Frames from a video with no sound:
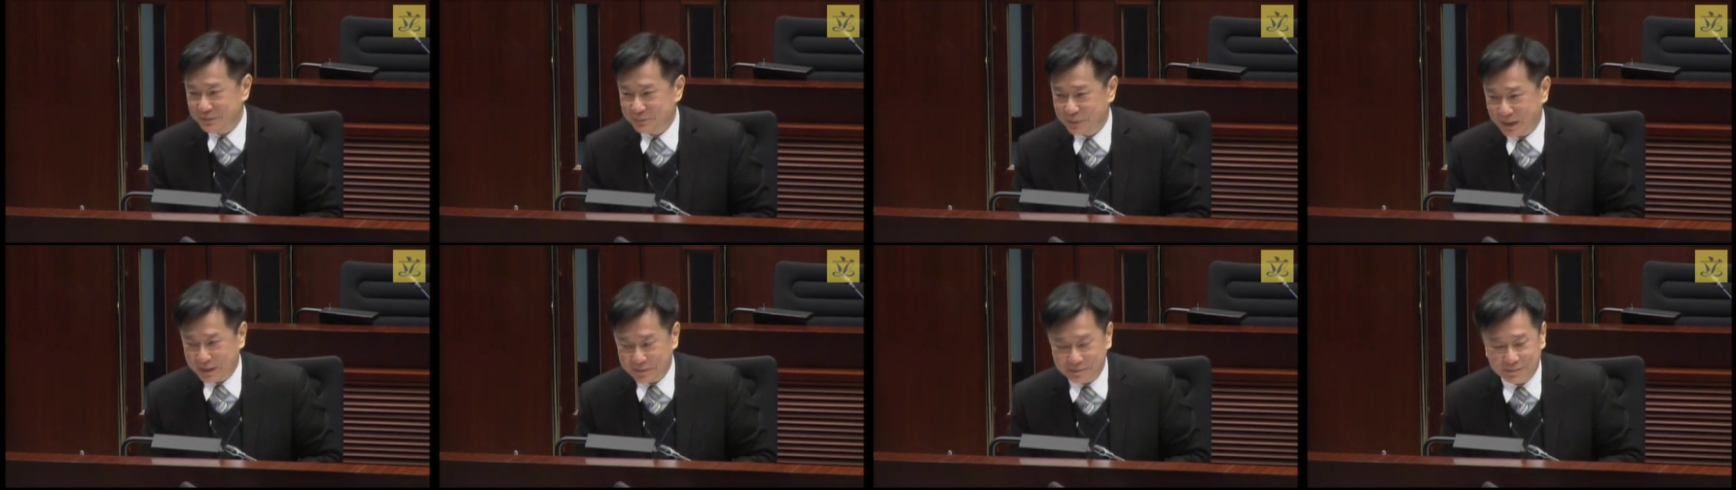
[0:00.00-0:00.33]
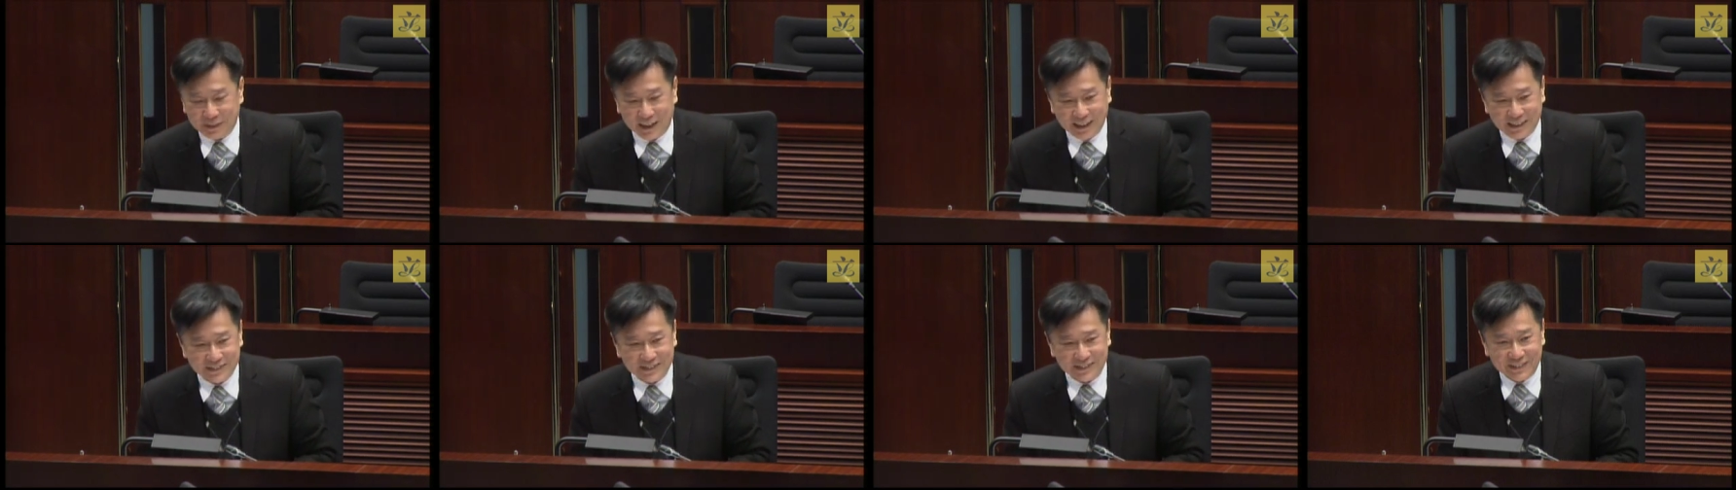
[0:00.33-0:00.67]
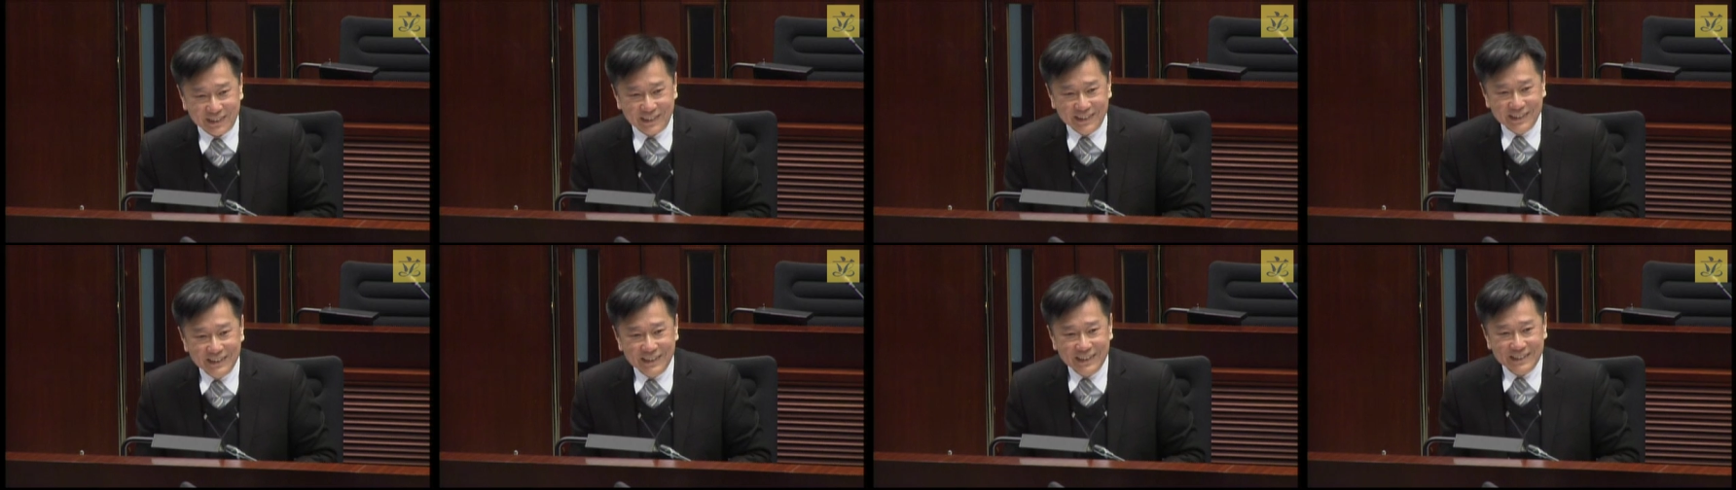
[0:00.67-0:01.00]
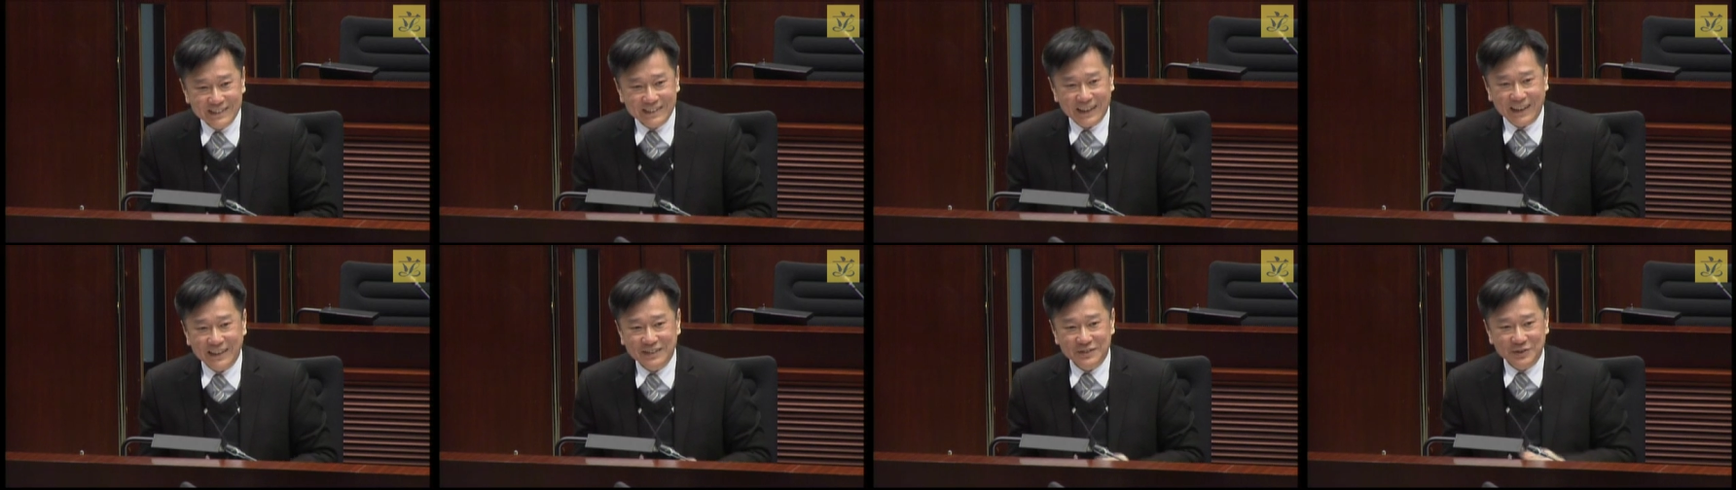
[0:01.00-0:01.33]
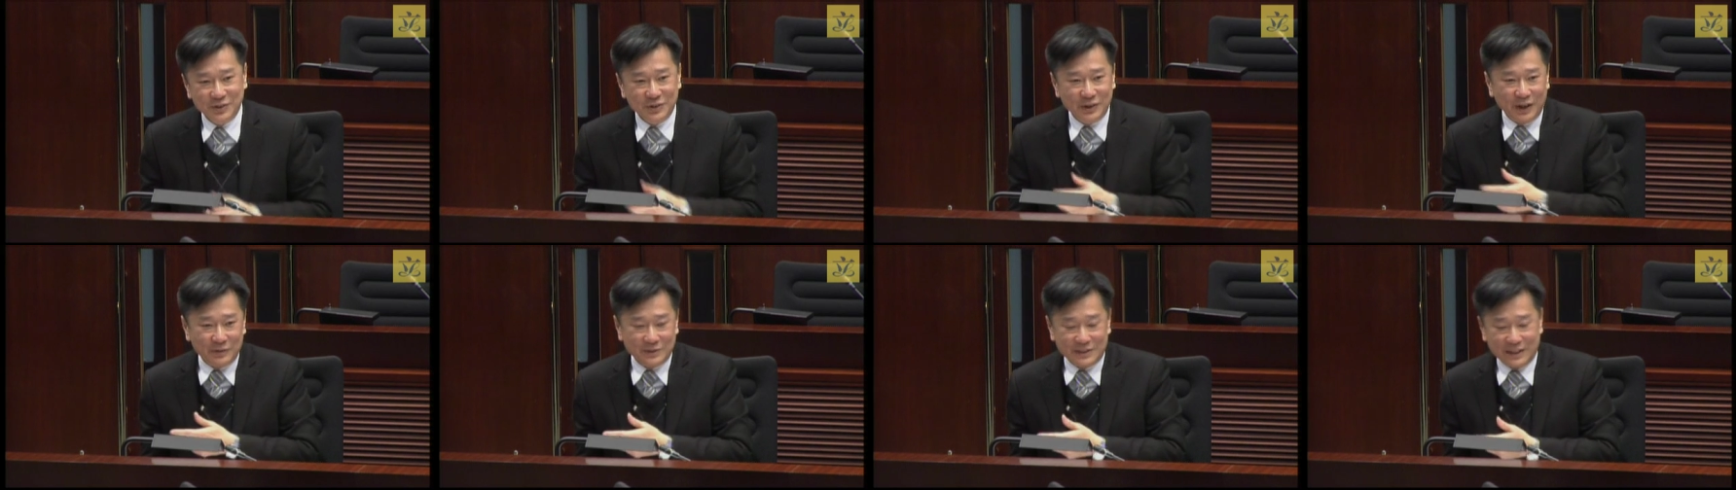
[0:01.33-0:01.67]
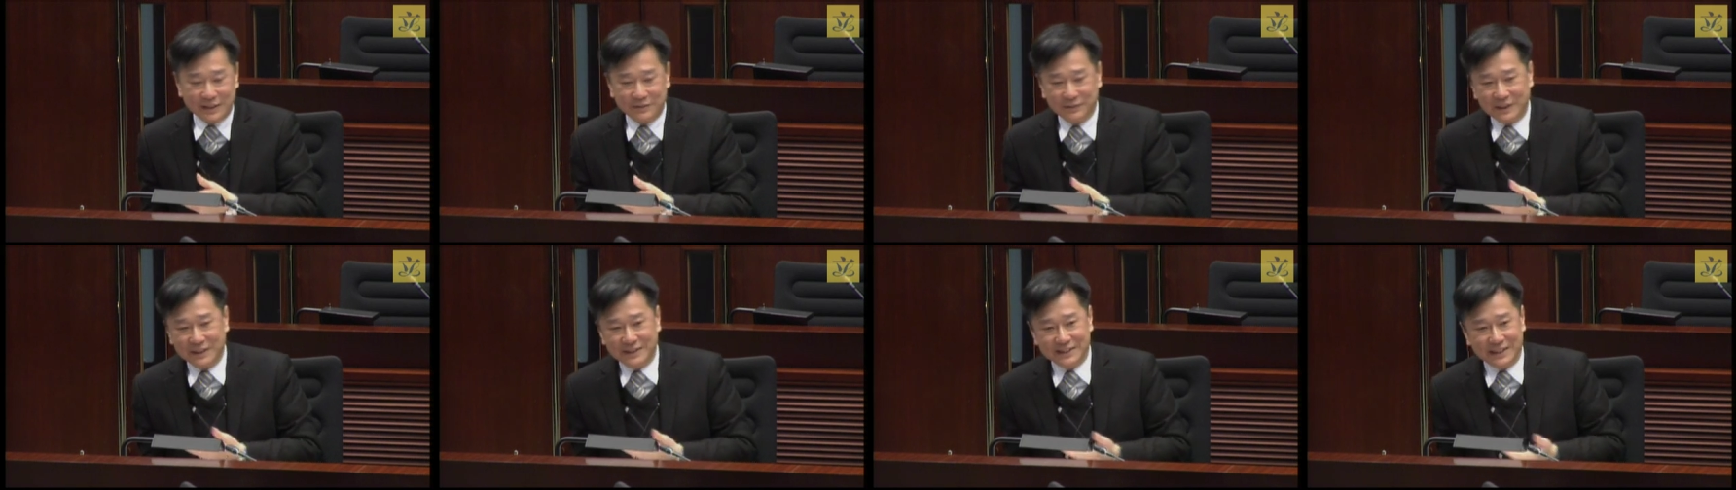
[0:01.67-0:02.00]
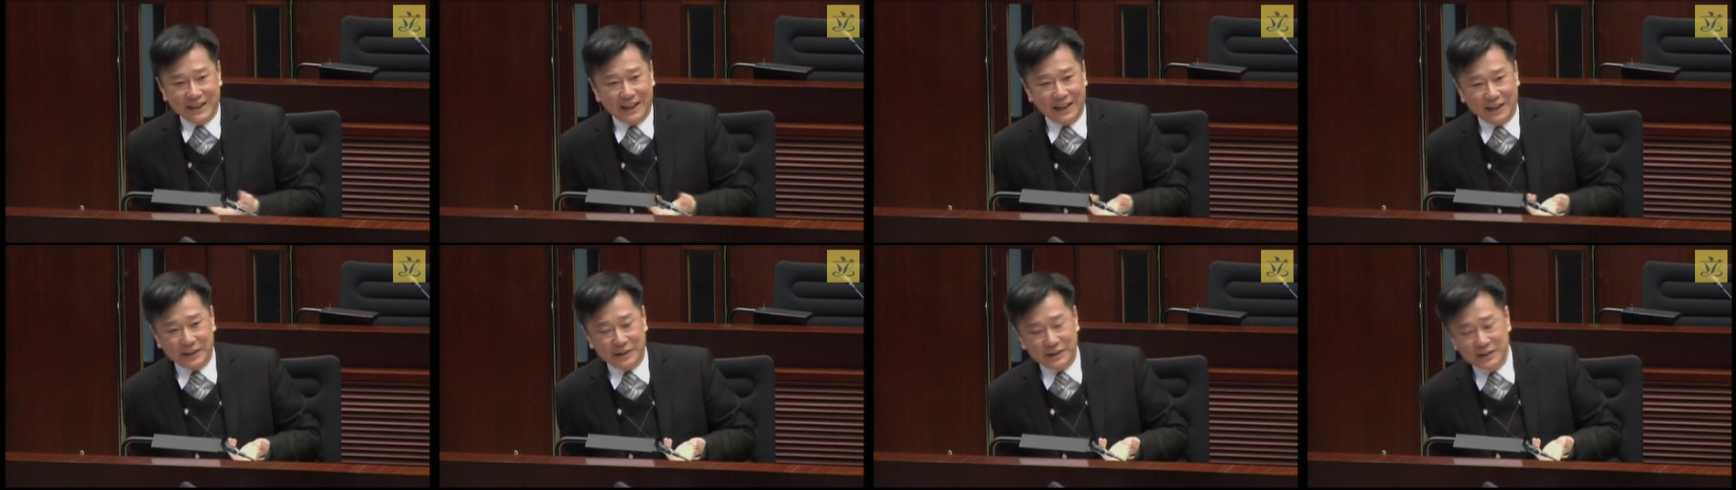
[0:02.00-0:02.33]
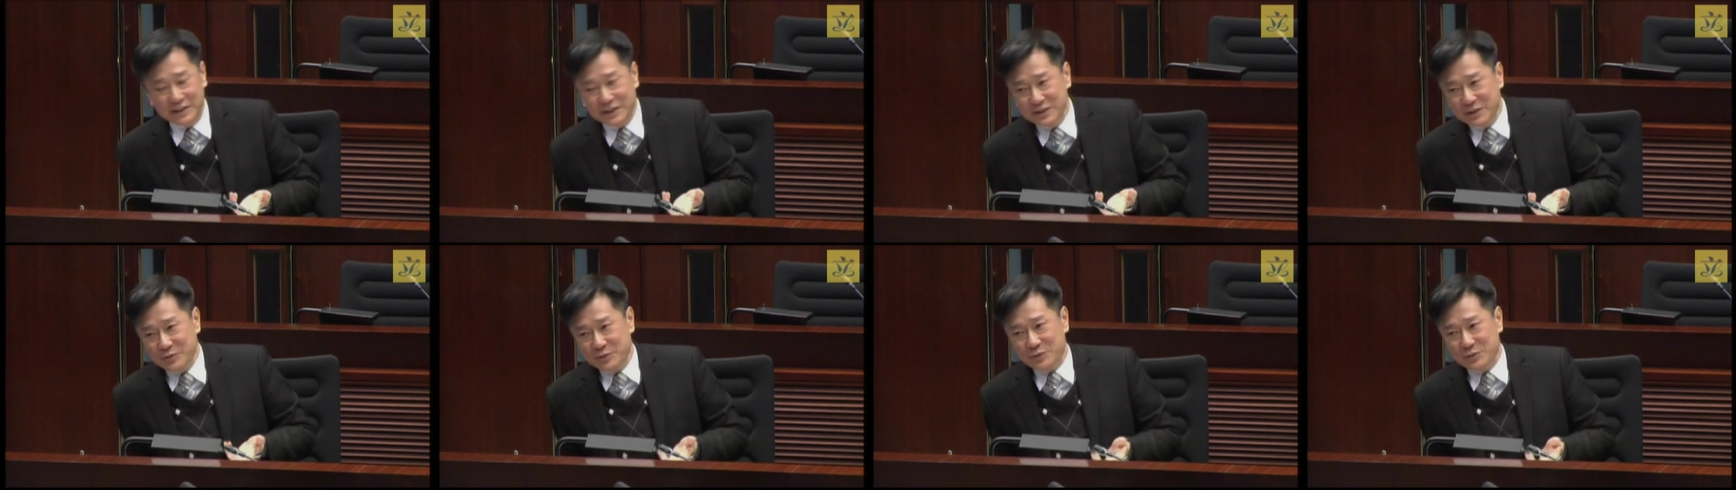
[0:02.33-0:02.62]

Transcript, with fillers: uh, we've solved the problem.